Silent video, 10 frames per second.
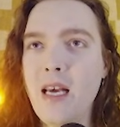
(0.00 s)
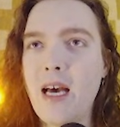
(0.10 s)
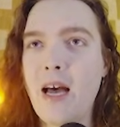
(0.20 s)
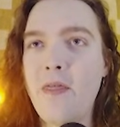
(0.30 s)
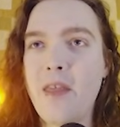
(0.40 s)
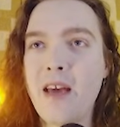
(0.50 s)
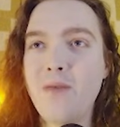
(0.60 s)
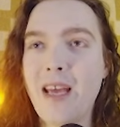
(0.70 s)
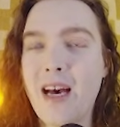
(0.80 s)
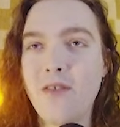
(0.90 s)
And then
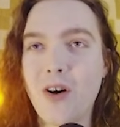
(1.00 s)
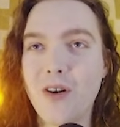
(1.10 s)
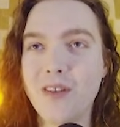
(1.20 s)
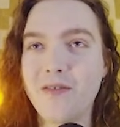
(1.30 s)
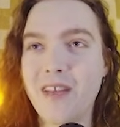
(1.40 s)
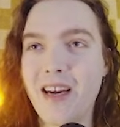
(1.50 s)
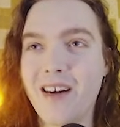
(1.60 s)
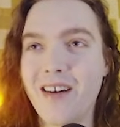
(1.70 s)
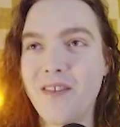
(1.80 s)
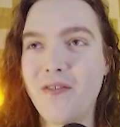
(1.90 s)
we have all of
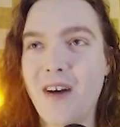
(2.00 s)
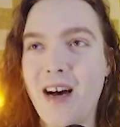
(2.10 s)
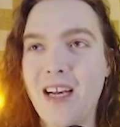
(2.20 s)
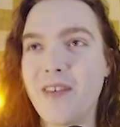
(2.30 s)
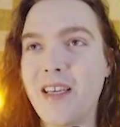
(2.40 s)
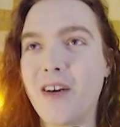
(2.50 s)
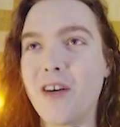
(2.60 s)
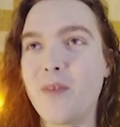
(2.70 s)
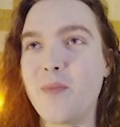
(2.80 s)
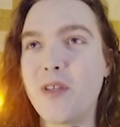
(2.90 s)
their fiery
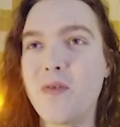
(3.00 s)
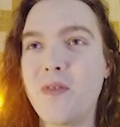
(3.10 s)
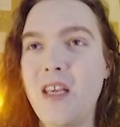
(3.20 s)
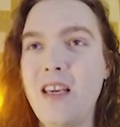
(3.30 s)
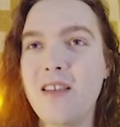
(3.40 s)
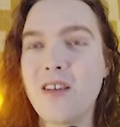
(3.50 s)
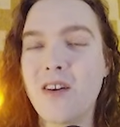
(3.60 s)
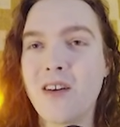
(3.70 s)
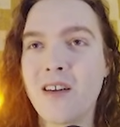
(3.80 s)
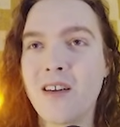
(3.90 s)
garb. So these
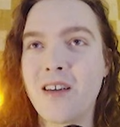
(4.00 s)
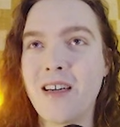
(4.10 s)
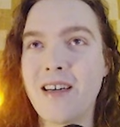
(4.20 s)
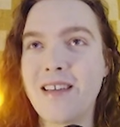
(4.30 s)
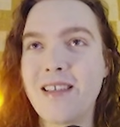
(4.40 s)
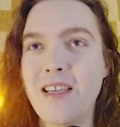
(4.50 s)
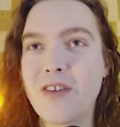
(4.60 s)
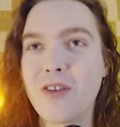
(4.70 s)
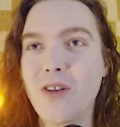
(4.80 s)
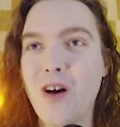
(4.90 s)
are
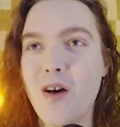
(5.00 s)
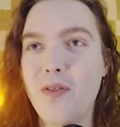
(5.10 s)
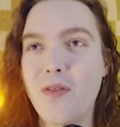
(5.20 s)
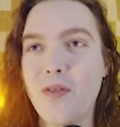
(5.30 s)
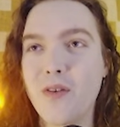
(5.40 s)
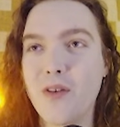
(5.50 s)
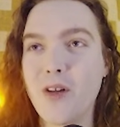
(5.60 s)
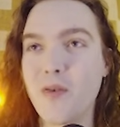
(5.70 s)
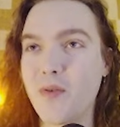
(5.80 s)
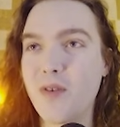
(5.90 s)
Cindercloth
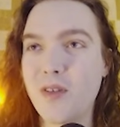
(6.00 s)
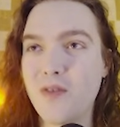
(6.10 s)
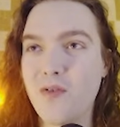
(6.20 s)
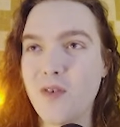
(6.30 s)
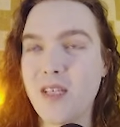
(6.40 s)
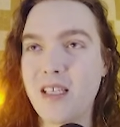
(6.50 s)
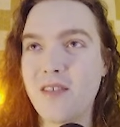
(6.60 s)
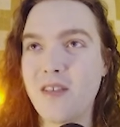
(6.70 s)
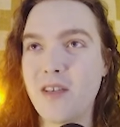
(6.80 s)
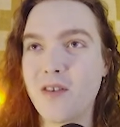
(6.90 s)
clothes, full sets
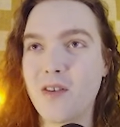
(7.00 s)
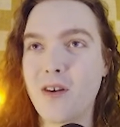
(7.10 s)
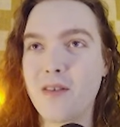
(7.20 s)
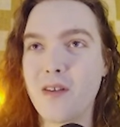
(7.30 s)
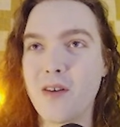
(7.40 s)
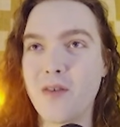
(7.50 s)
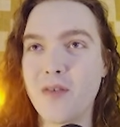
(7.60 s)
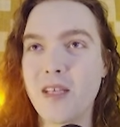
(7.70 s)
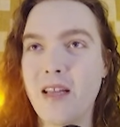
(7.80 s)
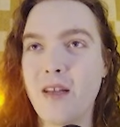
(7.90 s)
of Cindercloth
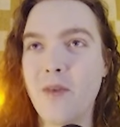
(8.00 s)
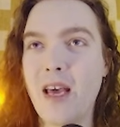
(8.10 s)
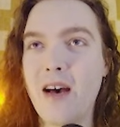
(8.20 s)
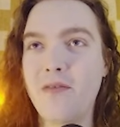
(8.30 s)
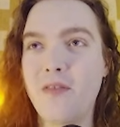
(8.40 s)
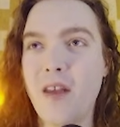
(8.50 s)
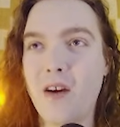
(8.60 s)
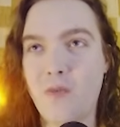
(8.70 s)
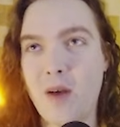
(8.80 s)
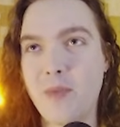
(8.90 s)
clothes. And then we have
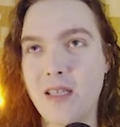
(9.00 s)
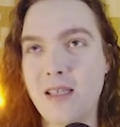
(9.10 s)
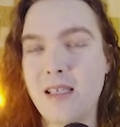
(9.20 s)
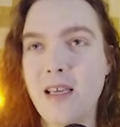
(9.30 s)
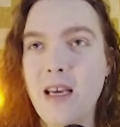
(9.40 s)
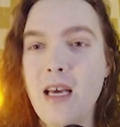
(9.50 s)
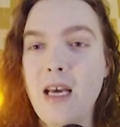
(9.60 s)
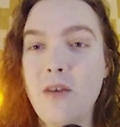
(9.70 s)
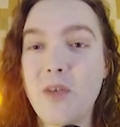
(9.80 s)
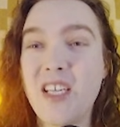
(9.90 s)
their weapons,
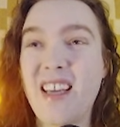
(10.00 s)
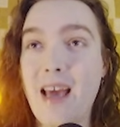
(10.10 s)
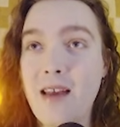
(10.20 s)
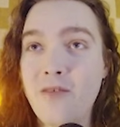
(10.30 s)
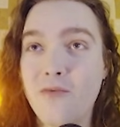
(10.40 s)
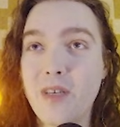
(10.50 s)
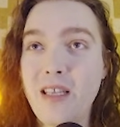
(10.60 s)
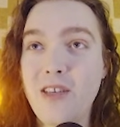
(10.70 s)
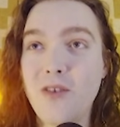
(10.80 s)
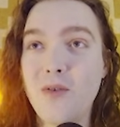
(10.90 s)
which again
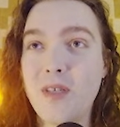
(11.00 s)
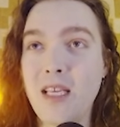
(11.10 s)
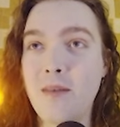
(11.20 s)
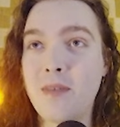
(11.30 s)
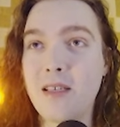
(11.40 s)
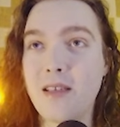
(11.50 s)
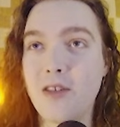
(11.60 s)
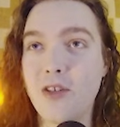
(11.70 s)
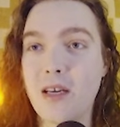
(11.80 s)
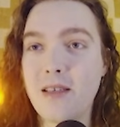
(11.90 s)
really do seem to
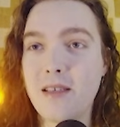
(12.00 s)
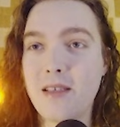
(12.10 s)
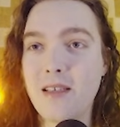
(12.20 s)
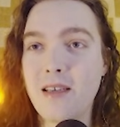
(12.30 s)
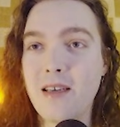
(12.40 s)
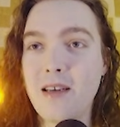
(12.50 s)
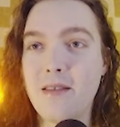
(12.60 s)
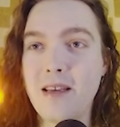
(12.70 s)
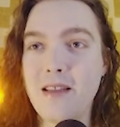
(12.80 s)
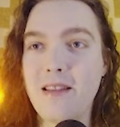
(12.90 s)
suggest
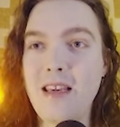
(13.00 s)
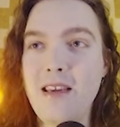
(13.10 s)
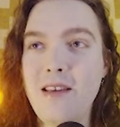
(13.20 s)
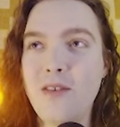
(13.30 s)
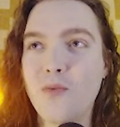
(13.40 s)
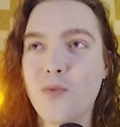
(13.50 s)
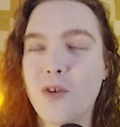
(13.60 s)
that these were